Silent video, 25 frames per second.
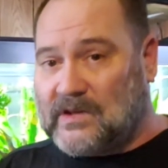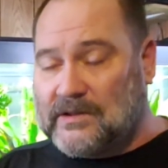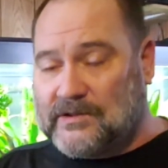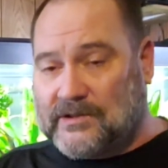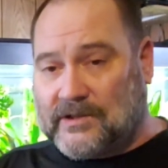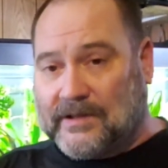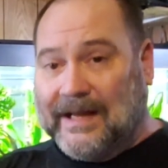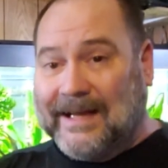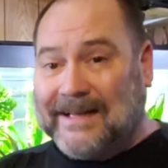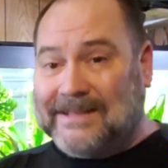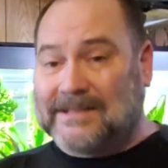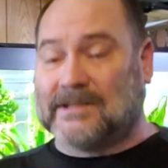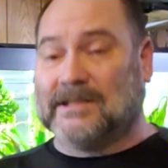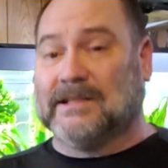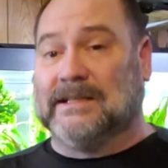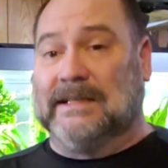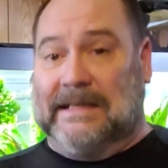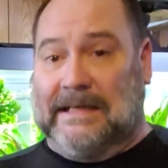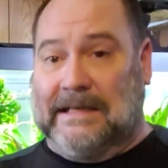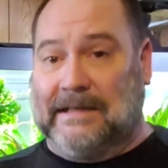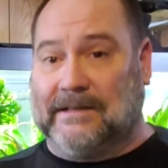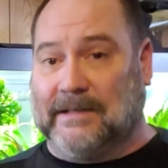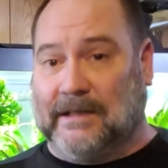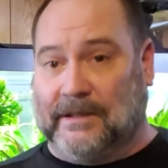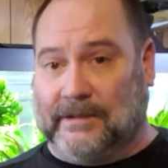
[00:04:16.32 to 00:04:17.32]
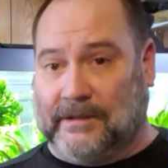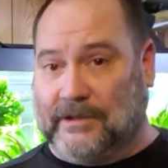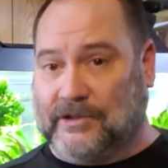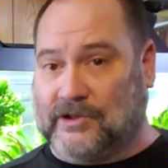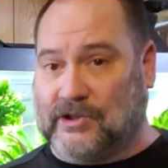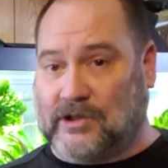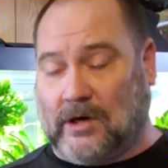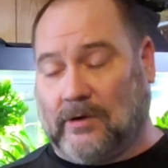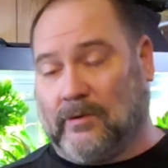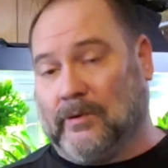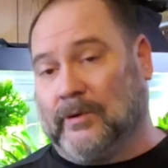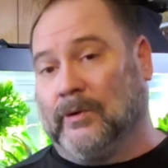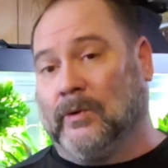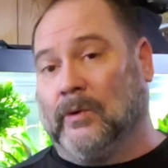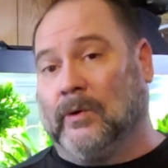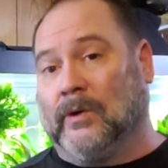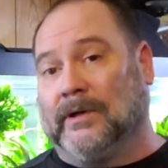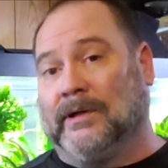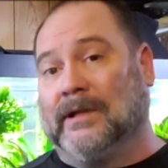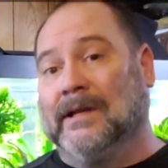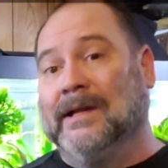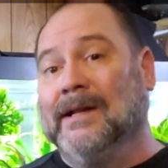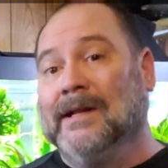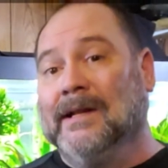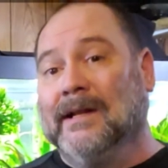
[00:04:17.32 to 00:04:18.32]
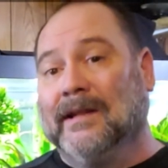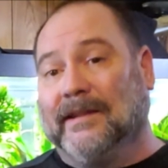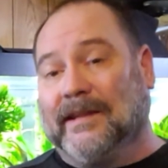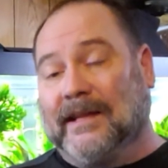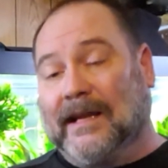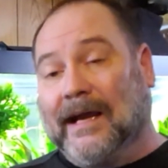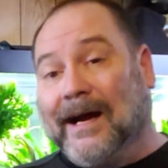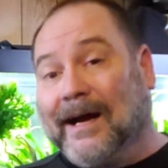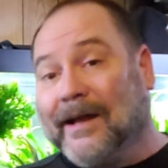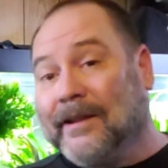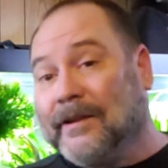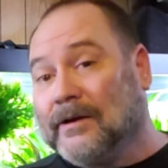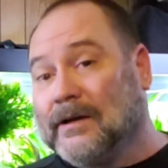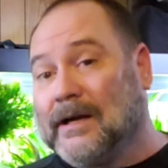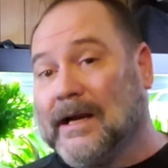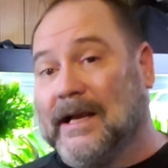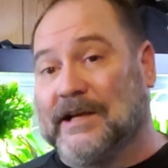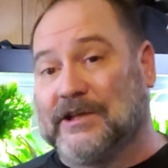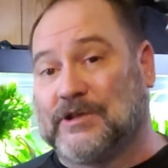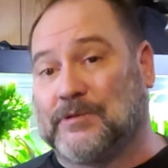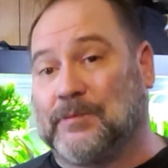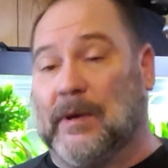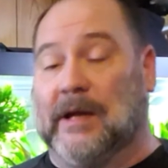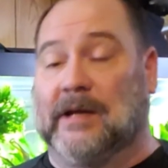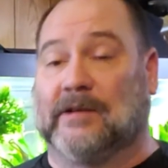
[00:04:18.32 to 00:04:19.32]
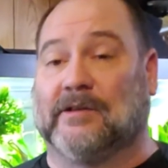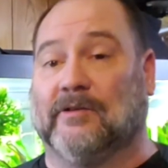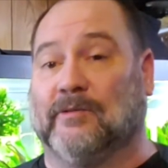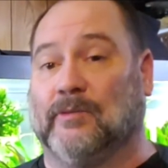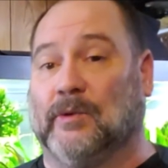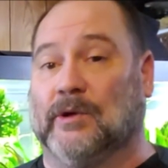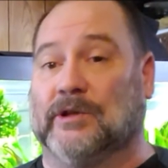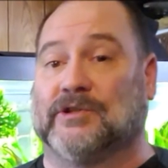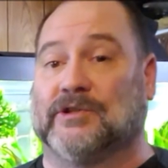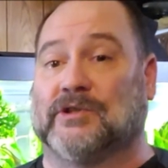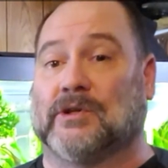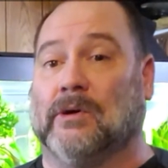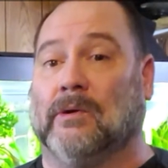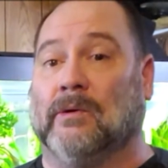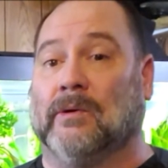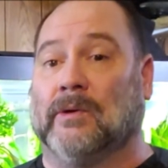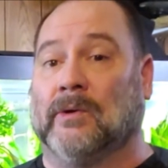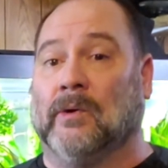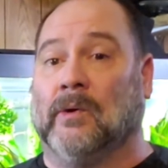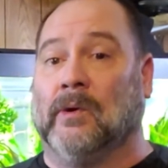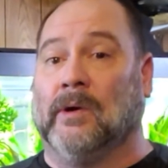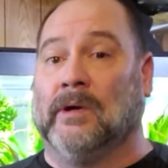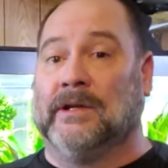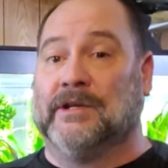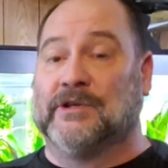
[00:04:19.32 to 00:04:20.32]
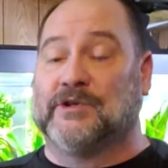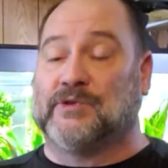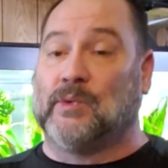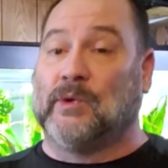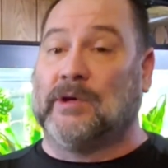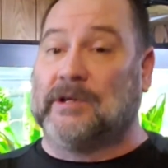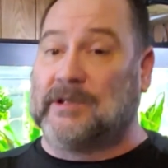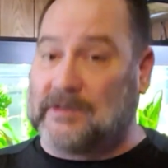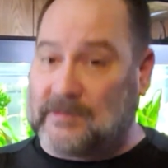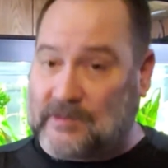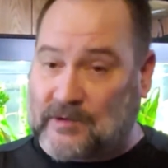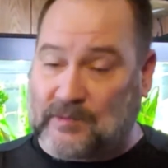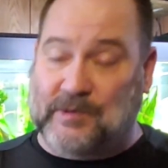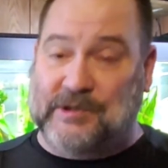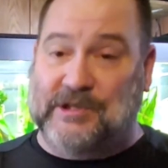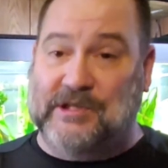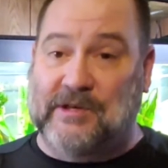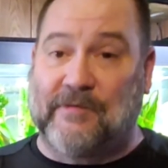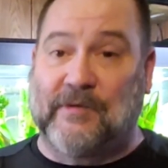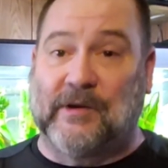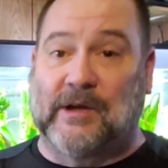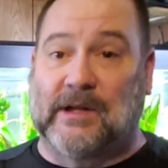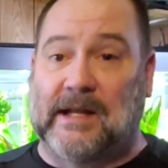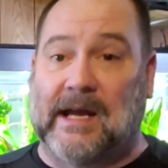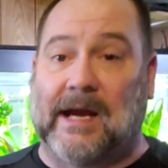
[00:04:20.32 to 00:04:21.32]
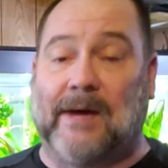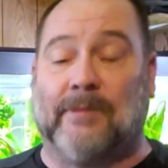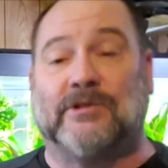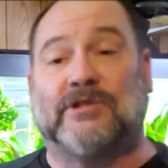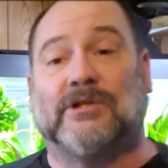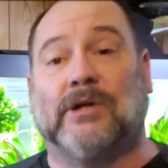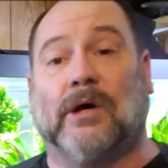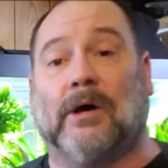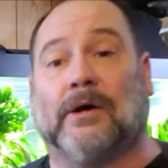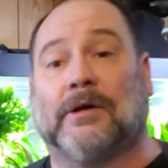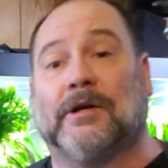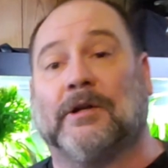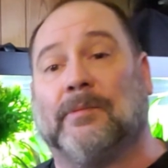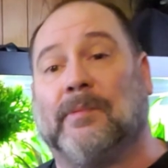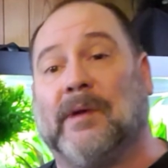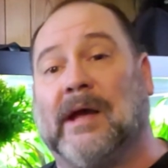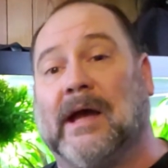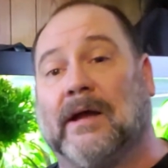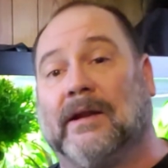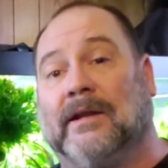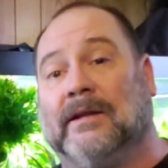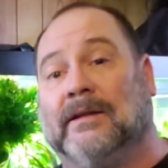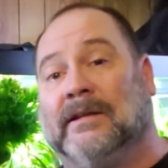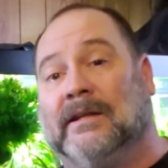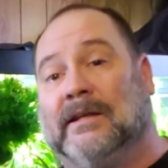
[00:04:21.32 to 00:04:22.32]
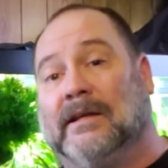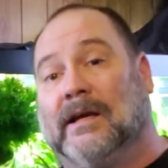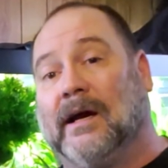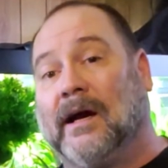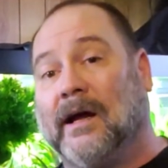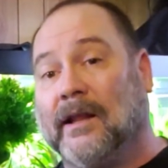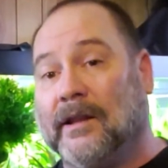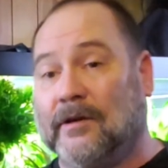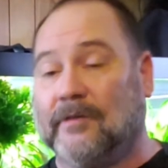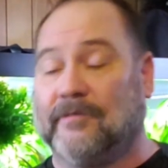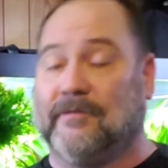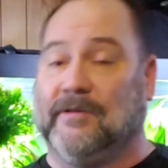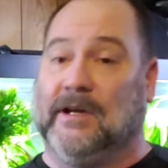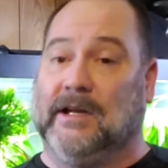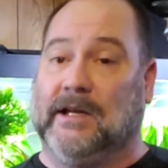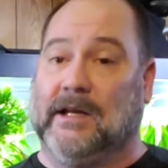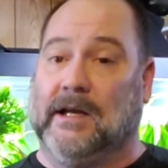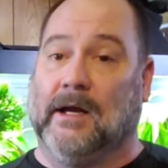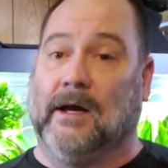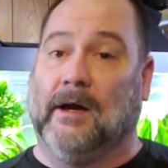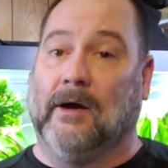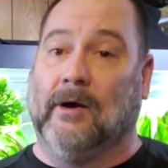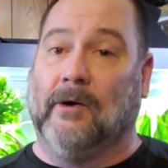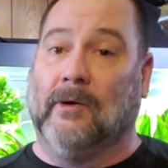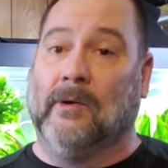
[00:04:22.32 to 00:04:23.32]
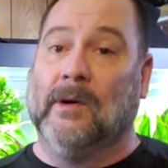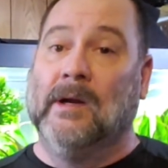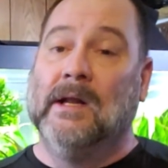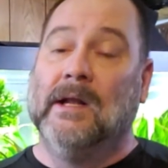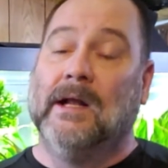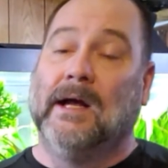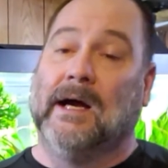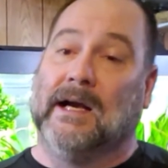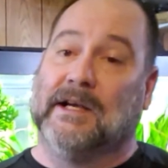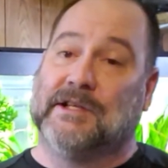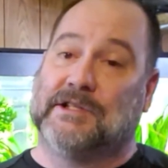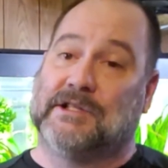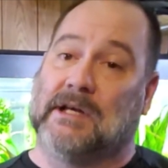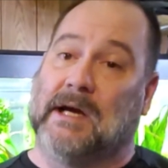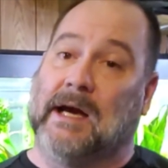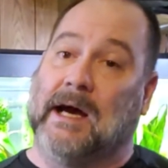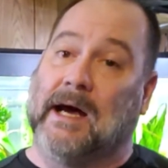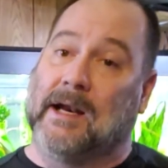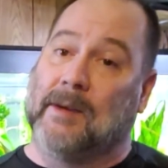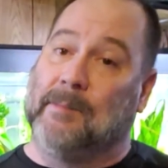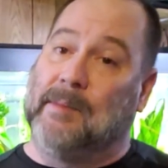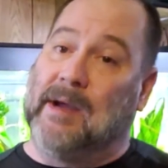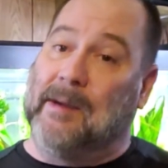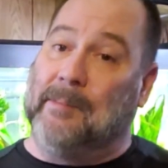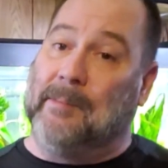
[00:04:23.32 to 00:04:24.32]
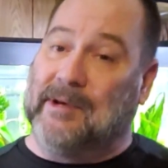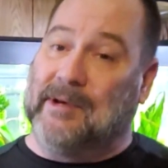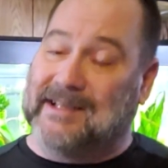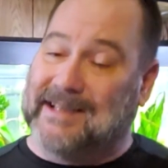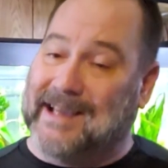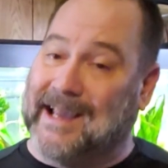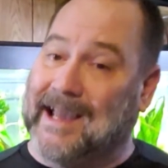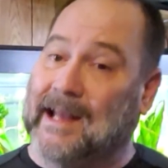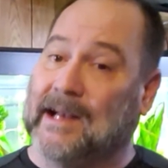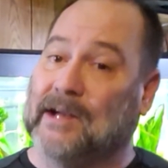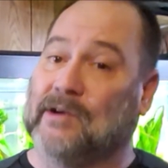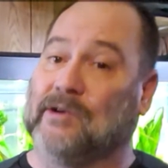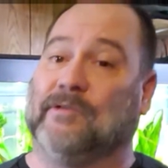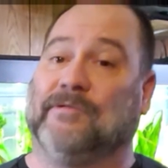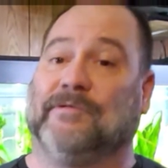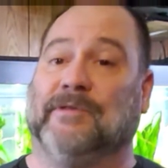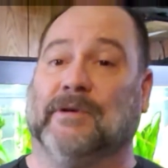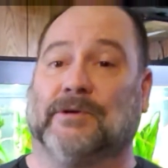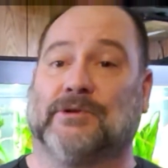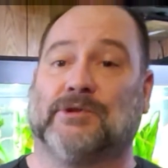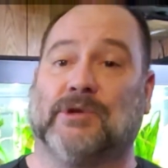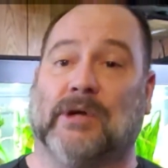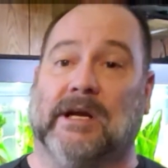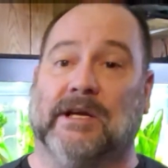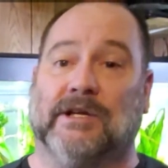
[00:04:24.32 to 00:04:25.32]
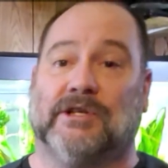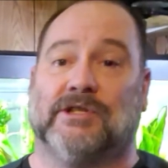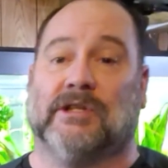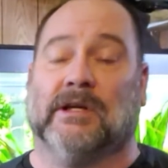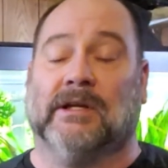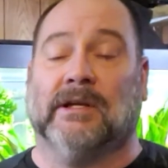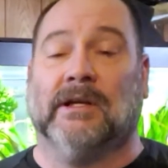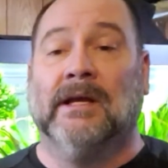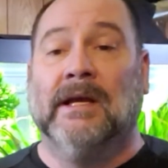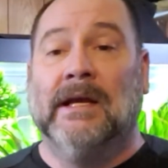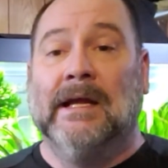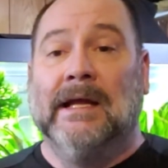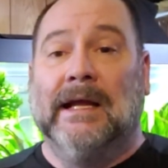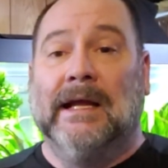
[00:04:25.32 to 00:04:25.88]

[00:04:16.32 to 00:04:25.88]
So that's the key thing that's going on. The other aspect of what's going on is what specifically I was talking about in the other video I shot about mechanical filtration.